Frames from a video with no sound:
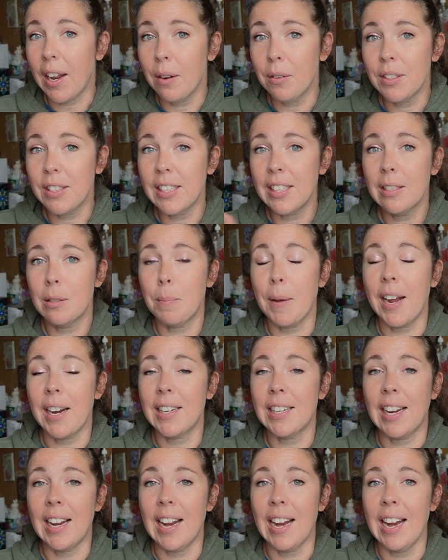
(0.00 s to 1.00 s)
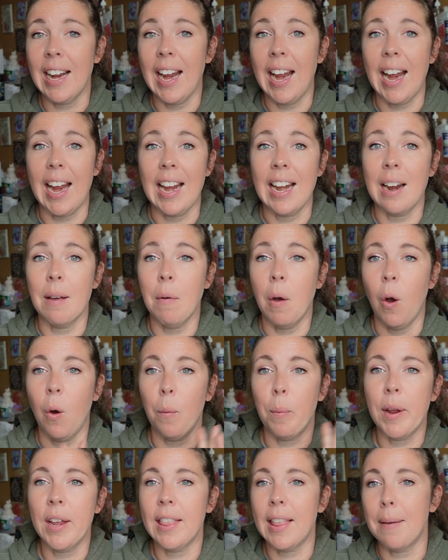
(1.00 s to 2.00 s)
I was expecting. And I'm
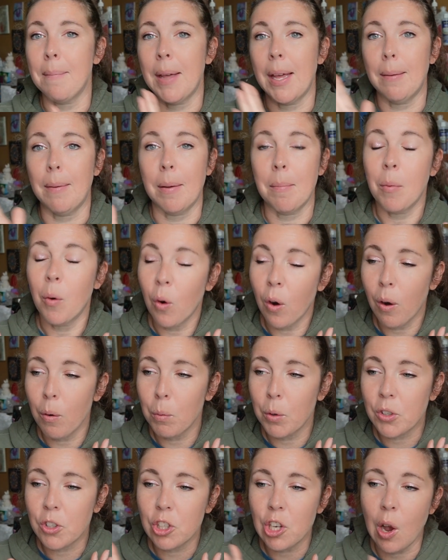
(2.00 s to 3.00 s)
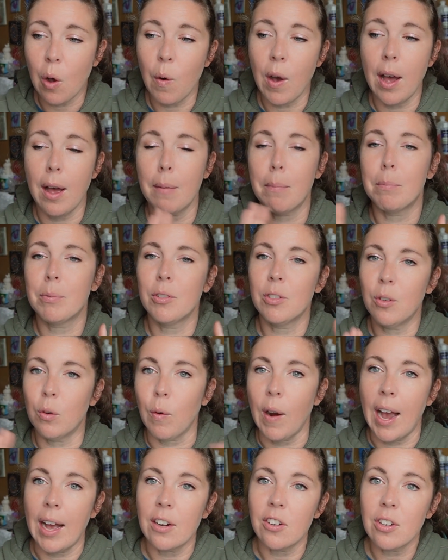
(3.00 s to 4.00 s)
hoping that maybe more will show up
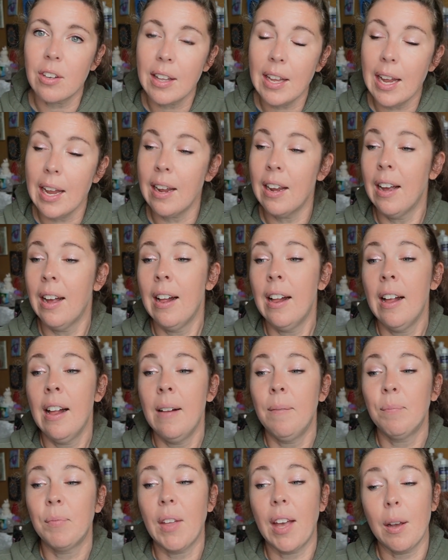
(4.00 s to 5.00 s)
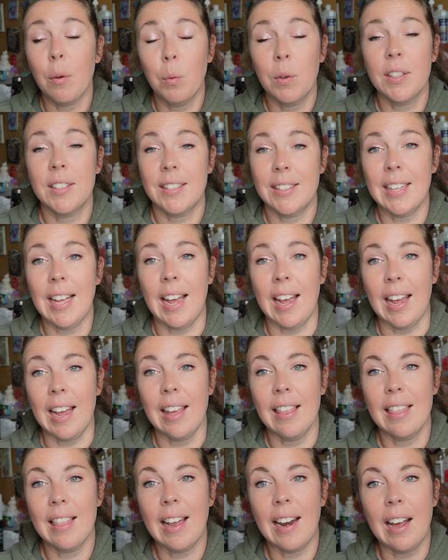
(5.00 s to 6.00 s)
gradually. I will
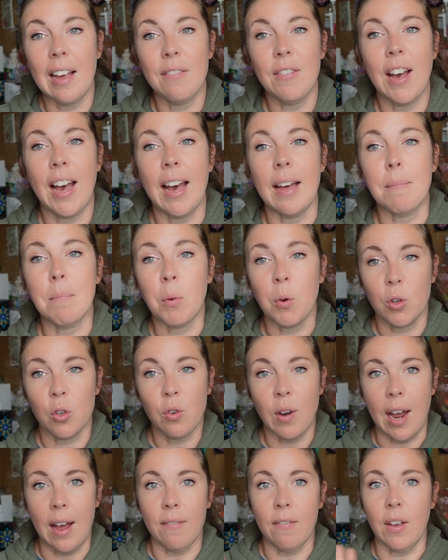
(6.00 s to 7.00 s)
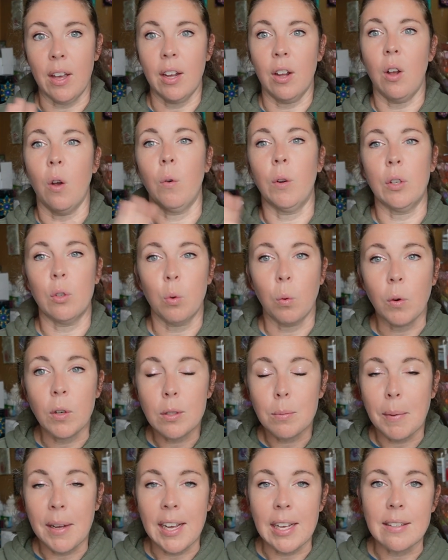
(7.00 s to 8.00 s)
say that I've had more traffic going
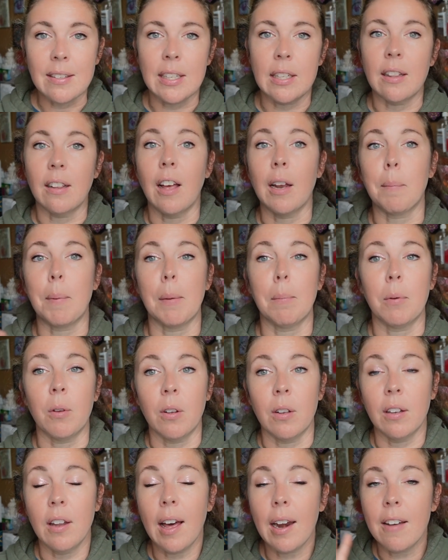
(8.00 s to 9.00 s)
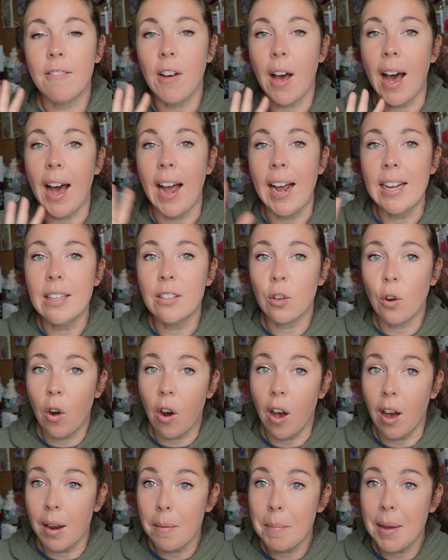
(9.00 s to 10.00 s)
towards my Etsy. A lot of eyes are
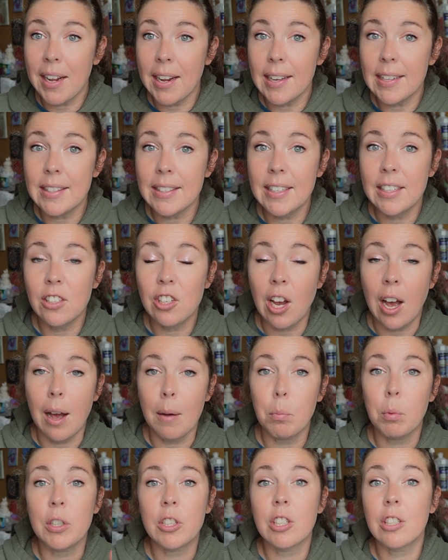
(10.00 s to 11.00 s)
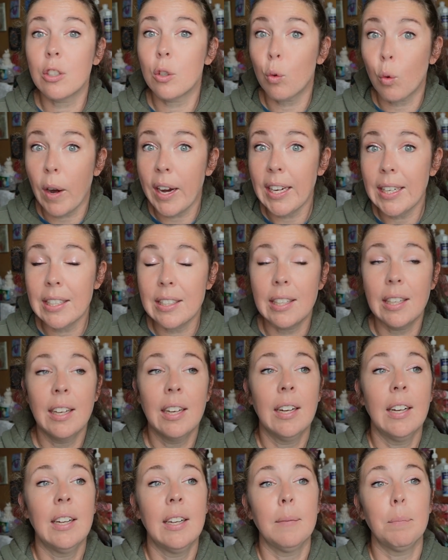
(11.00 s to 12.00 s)
on my Etsy shop, which is great
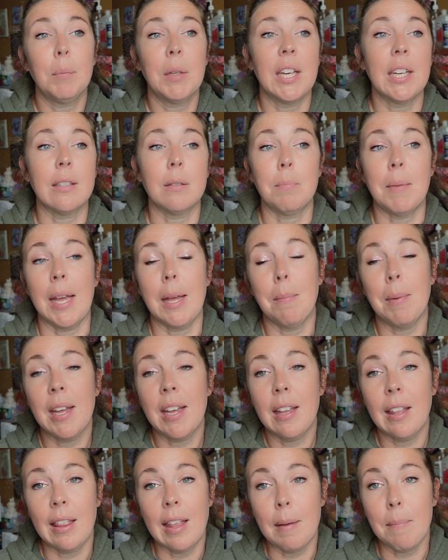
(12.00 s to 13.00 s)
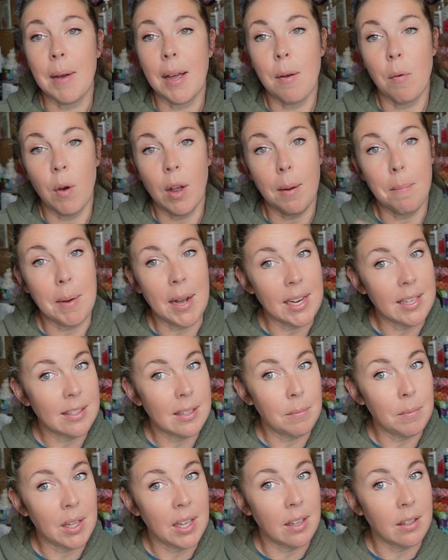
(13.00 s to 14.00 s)
because maybe they might want to buy
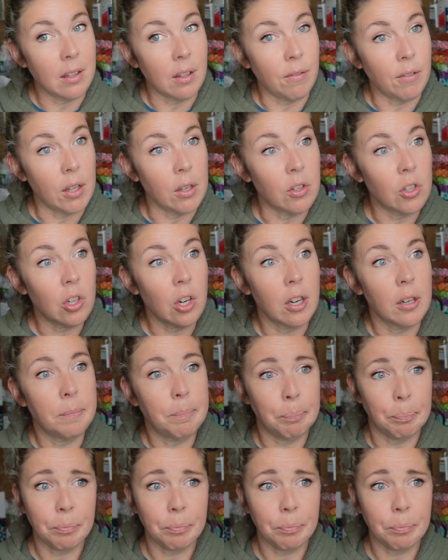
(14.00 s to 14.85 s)
something in the future.